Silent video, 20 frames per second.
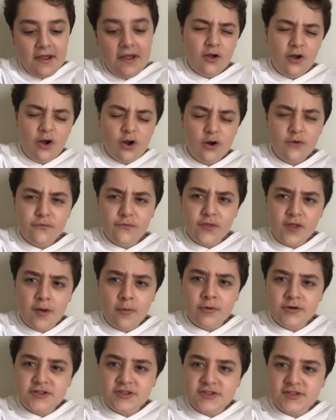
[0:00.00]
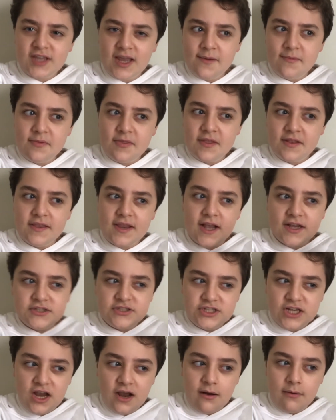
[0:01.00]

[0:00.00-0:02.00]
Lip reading: Hopefully, I won't do the same thing next year,